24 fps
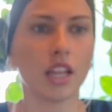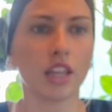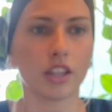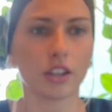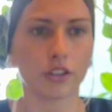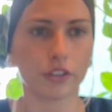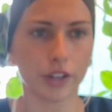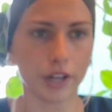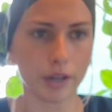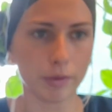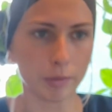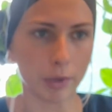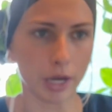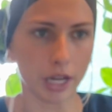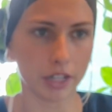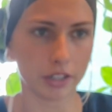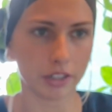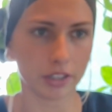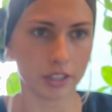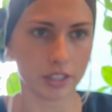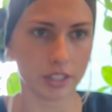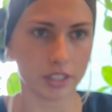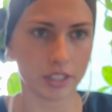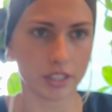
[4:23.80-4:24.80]
The gray matter
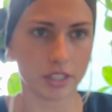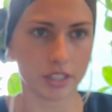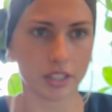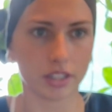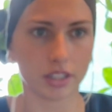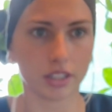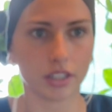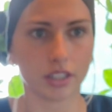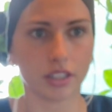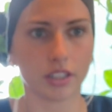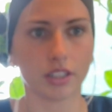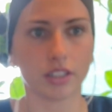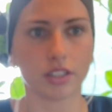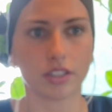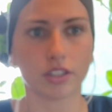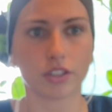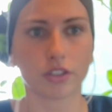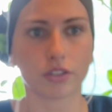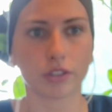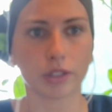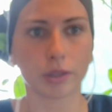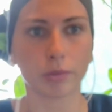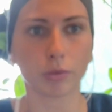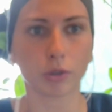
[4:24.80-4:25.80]
is in the
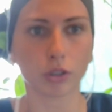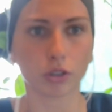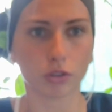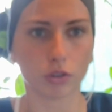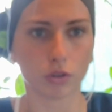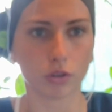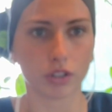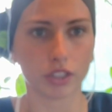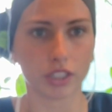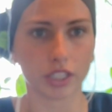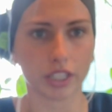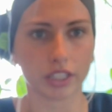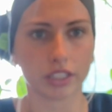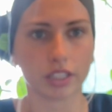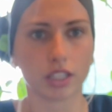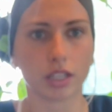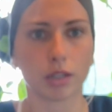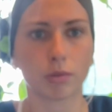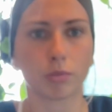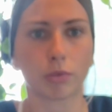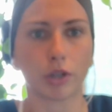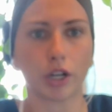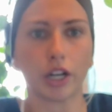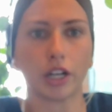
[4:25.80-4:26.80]
cerebral cortex of the
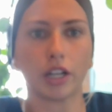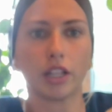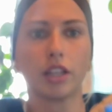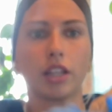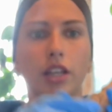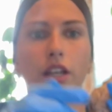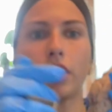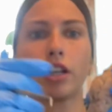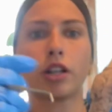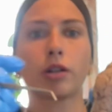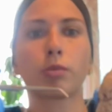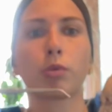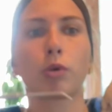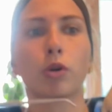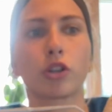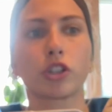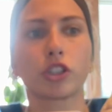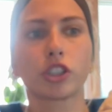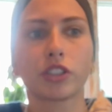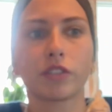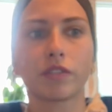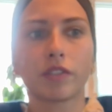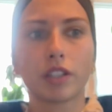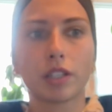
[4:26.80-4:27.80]
brain and the inner
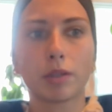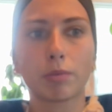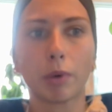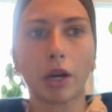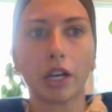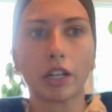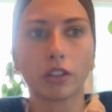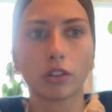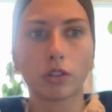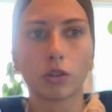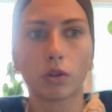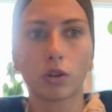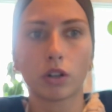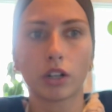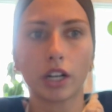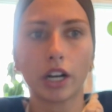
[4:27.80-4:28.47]
portion of the spinal cord.